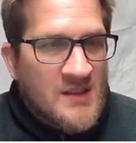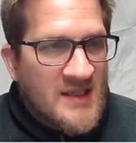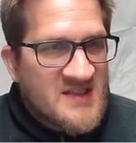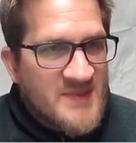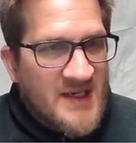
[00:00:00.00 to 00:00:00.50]

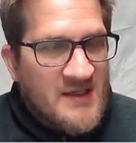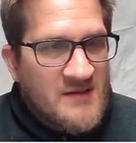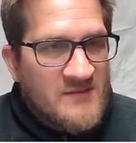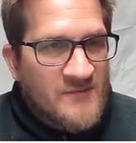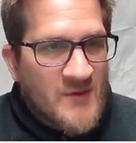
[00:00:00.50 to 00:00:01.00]
It's made
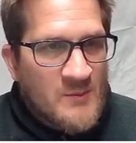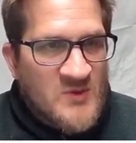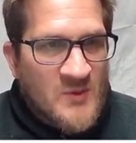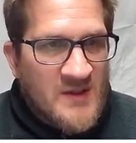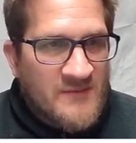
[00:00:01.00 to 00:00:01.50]
from
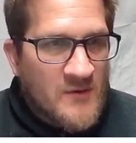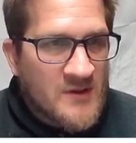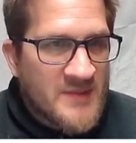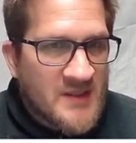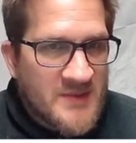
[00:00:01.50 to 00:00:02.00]
24
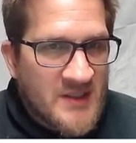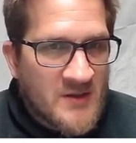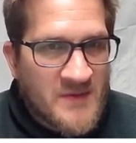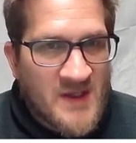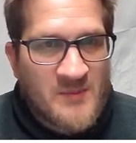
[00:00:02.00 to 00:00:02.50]
millimeter
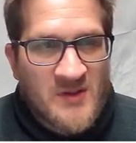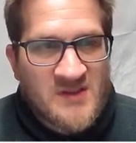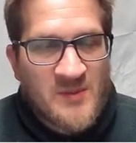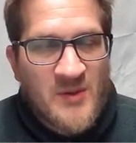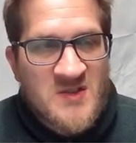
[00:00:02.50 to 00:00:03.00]
thick
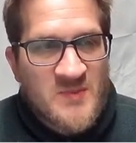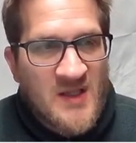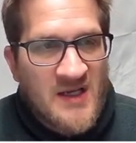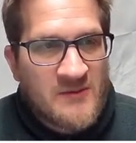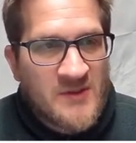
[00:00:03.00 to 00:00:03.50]
Baltic birch
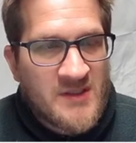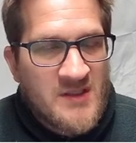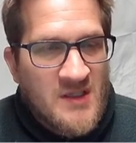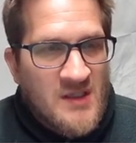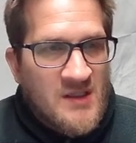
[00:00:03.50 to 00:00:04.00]
plywood
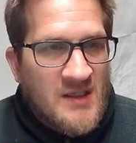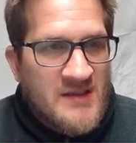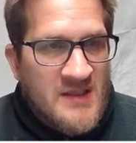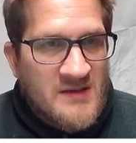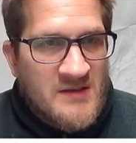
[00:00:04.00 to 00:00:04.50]
and
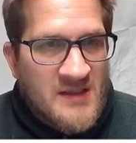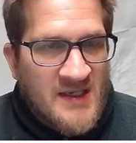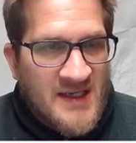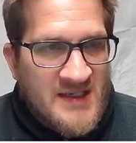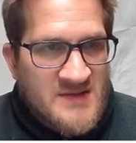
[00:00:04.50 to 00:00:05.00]
then
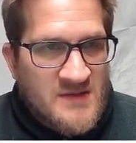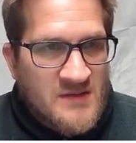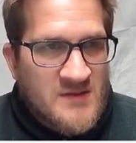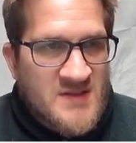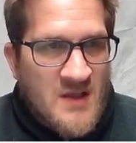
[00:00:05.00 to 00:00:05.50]
has
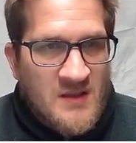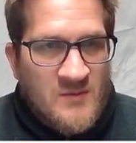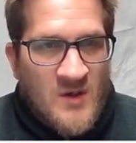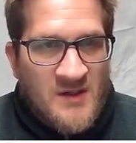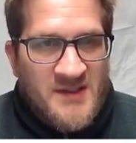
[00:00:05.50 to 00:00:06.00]
the solid
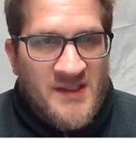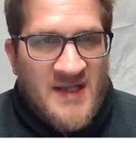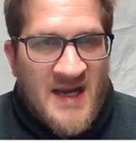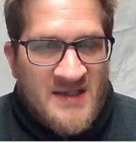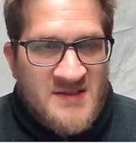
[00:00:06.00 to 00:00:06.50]
walnut
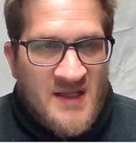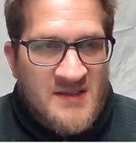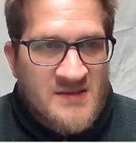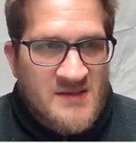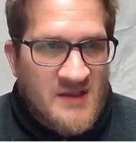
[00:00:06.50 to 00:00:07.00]

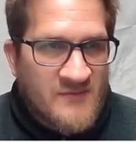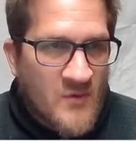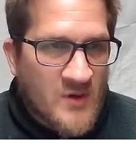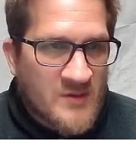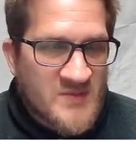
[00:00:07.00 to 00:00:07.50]
accents that
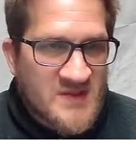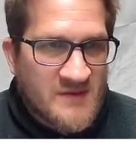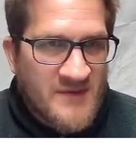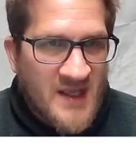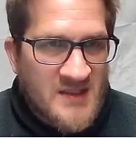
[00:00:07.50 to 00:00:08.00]
forms the
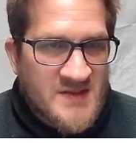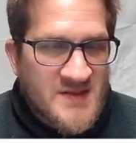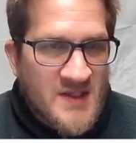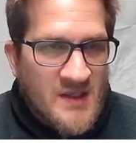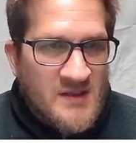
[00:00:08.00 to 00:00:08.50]
vents
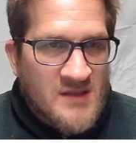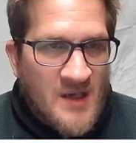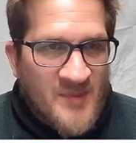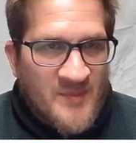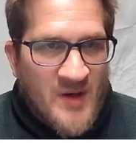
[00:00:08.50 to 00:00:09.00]

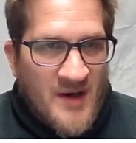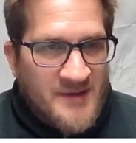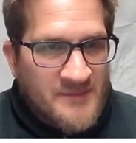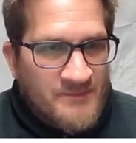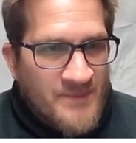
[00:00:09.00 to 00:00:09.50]
top and bottom.